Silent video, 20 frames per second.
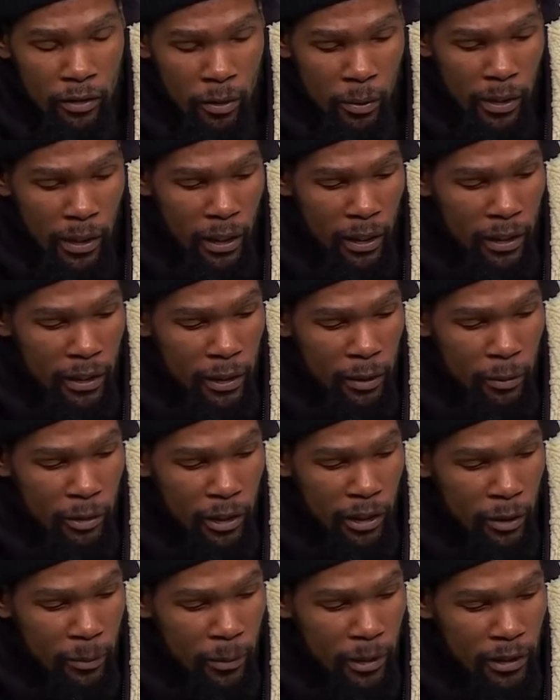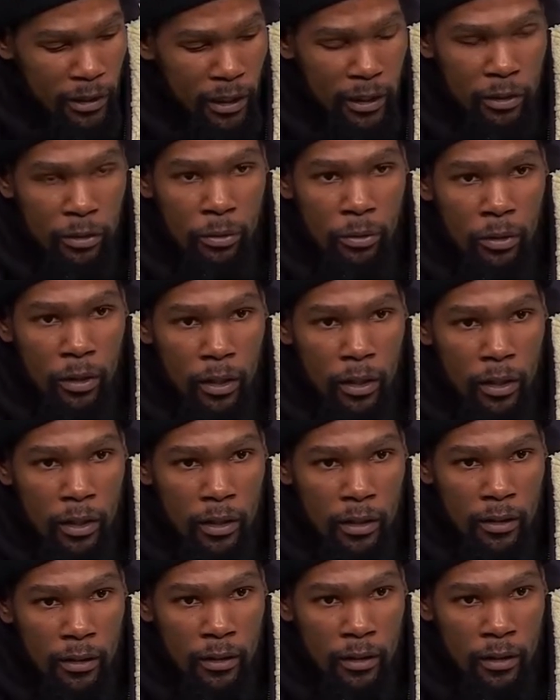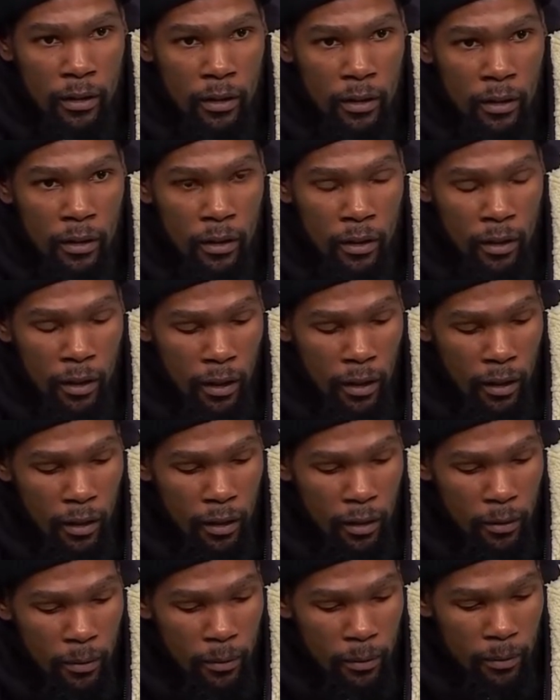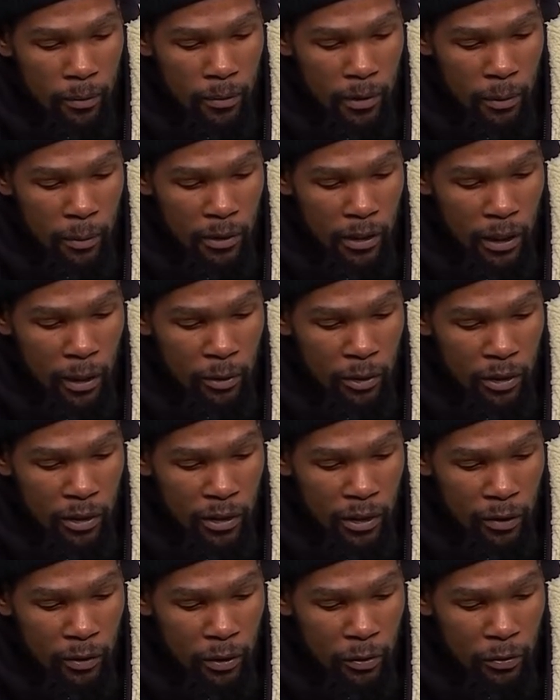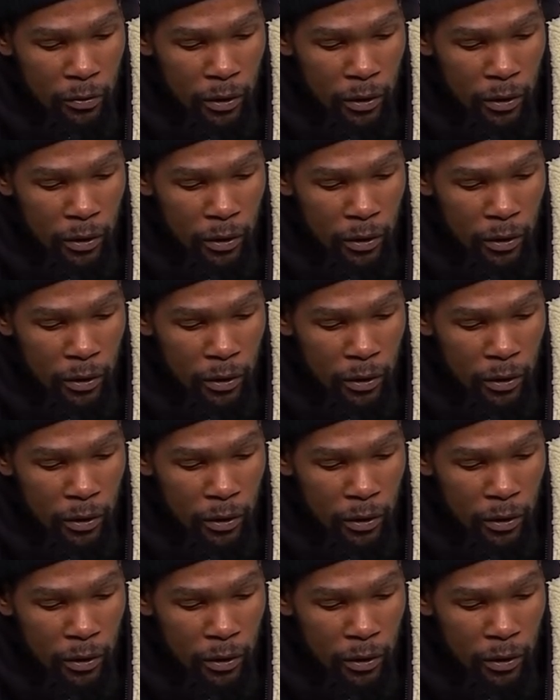So we got a deep team at that two guard and, sometimes it's tough to